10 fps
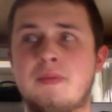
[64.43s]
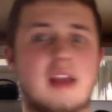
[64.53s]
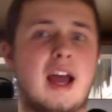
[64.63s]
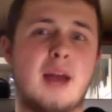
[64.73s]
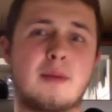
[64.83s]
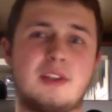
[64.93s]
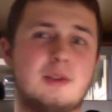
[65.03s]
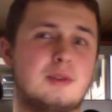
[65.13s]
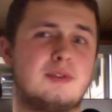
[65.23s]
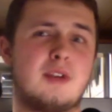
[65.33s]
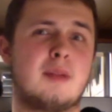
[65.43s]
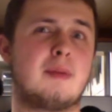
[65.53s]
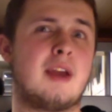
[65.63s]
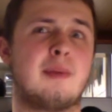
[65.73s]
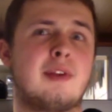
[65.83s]
I'm a huge fan of
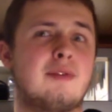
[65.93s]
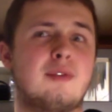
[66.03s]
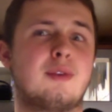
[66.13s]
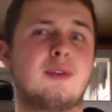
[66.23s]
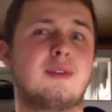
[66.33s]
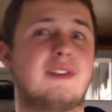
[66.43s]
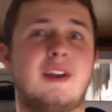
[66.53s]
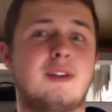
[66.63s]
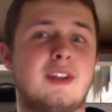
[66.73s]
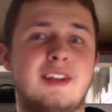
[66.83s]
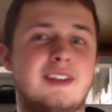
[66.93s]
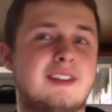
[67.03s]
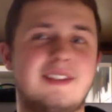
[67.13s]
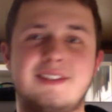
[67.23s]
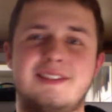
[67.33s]
Batman, if you couldn't tell. Like,
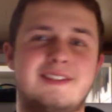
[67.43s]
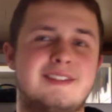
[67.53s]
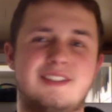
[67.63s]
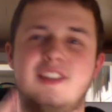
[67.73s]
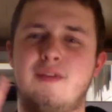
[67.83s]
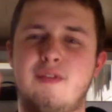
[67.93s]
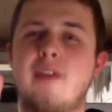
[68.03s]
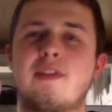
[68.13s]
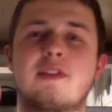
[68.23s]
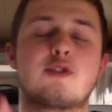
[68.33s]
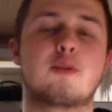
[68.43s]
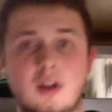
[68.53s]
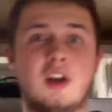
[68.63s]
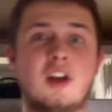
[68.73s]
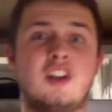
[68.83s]
favorite
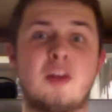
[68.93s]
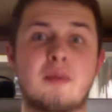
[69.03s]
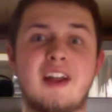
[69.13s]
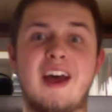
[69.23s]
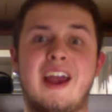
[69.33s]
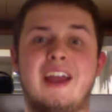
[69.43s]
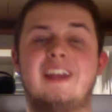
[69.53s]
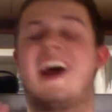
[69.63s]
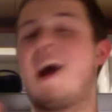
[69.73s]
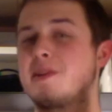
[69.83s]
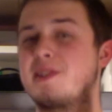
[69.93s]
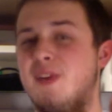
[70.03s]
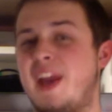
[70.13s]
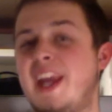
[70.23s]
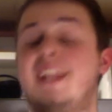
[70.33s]
superhero. Number 9, House of
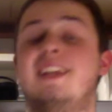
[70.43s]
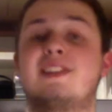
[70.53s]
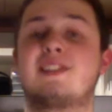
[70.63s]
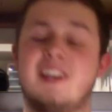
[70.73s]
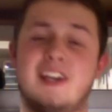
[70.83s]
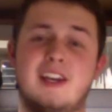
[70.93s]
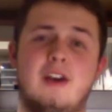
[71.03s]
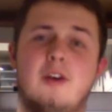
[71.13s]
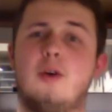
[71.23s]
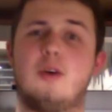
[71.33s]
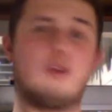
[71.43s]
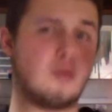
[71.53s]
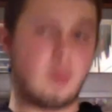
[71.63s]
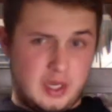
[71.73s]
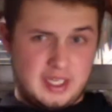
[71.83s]
Hades. Oh
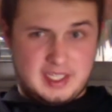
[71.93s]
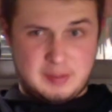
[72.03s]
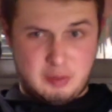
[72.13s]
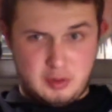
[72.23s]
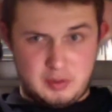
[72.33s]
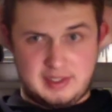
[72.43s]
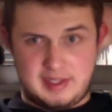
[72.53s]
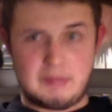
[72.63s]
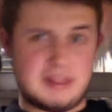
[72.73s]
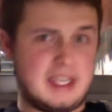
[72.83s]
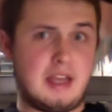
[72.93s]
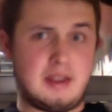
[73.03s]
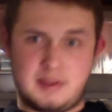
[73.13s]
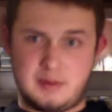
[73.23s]
boy, this book was something else.